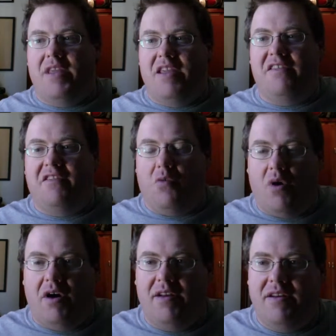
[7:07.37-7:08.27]
He's the
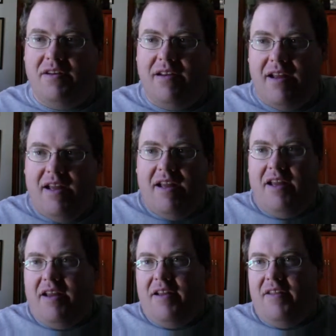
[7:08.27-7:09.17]
one
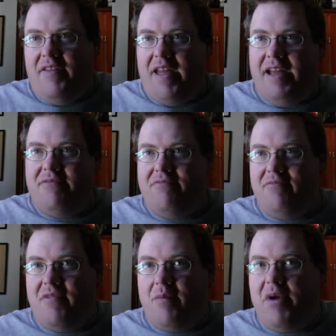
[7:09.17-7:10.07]
that
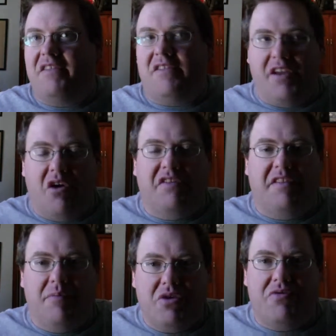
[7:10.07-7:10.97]
basically
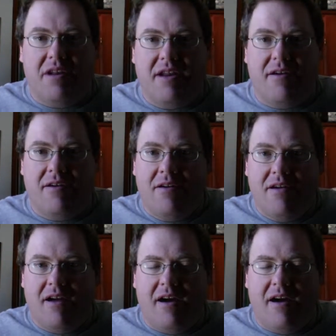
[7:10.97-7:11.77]
hosts a mutineer,